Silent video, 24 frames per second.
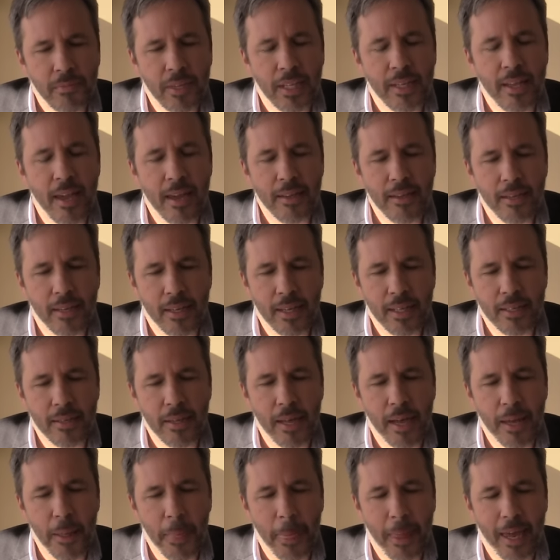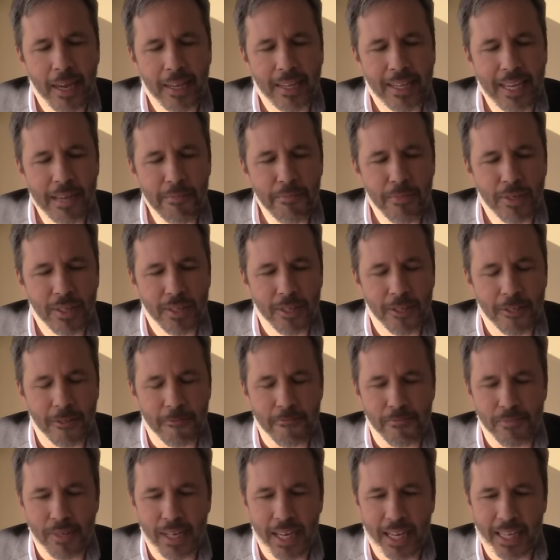yeah the, I, I came
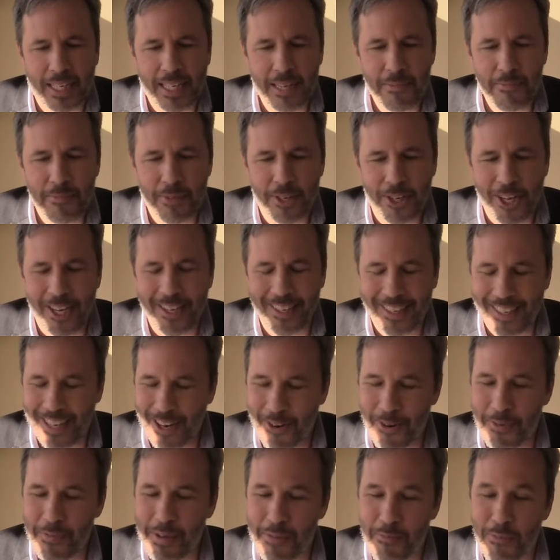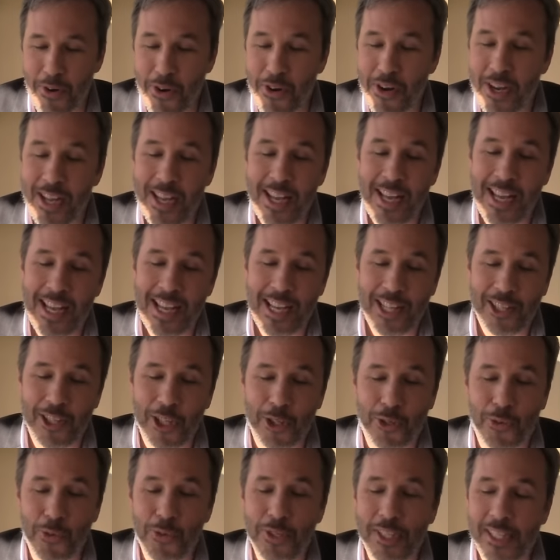um, i came remember the
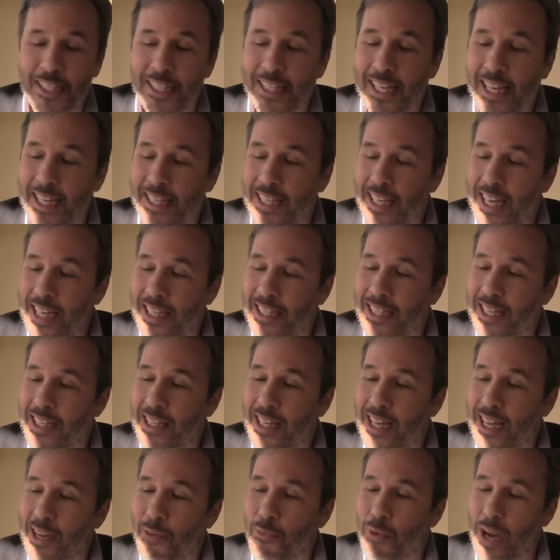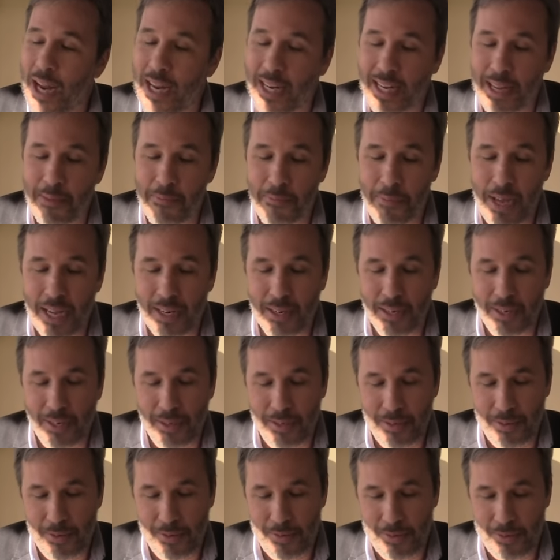truth is that I said I, I came back.
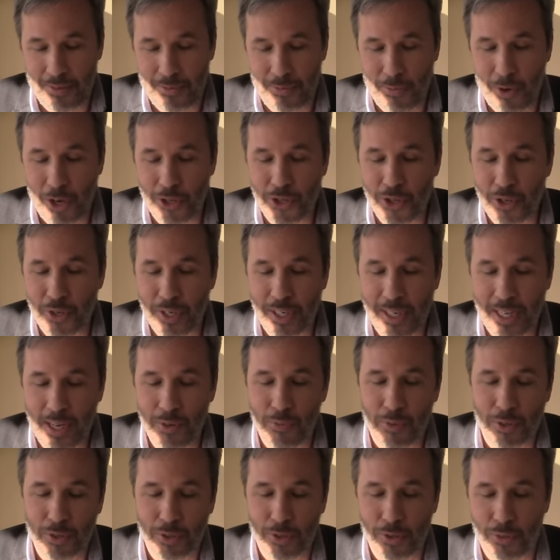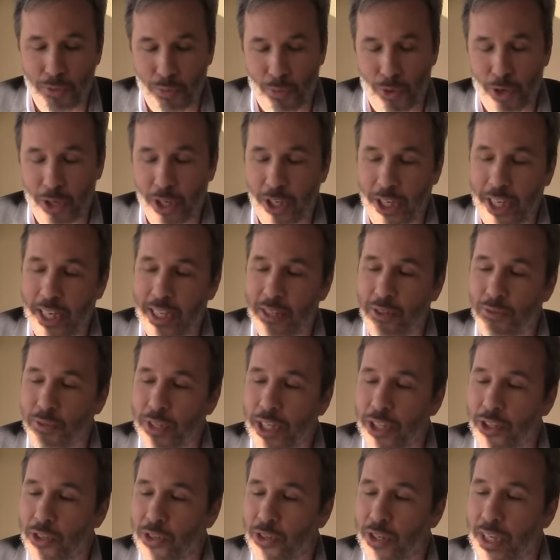Uh, Roger and I wanted to work again
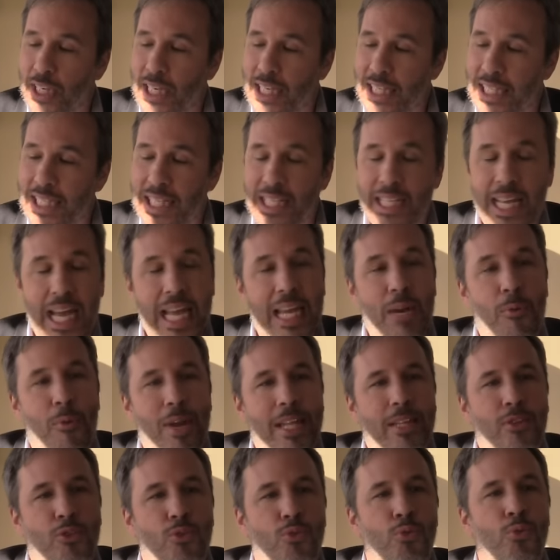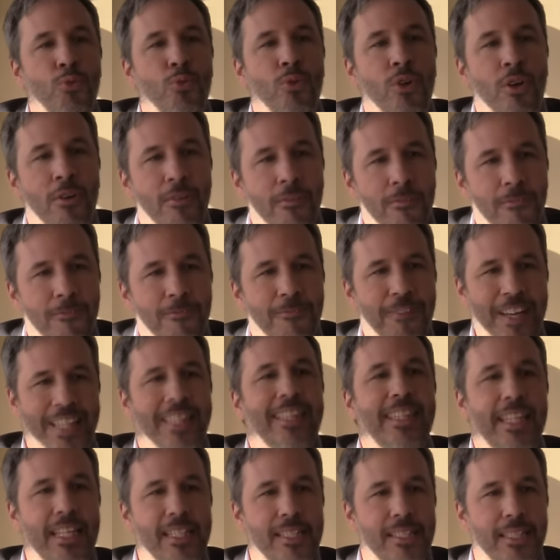together, and I mm. said I read two
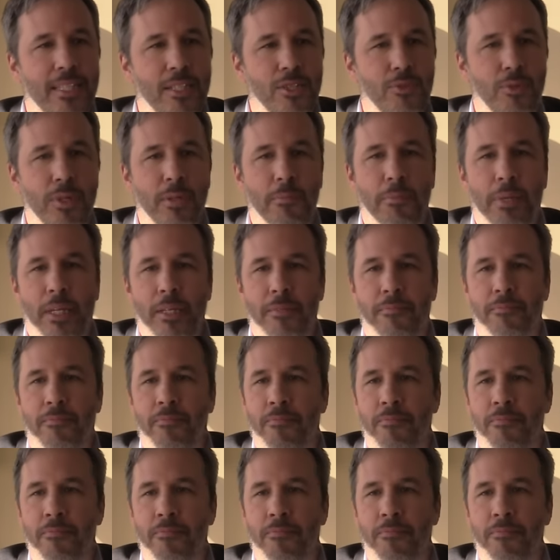fantastic screenplay,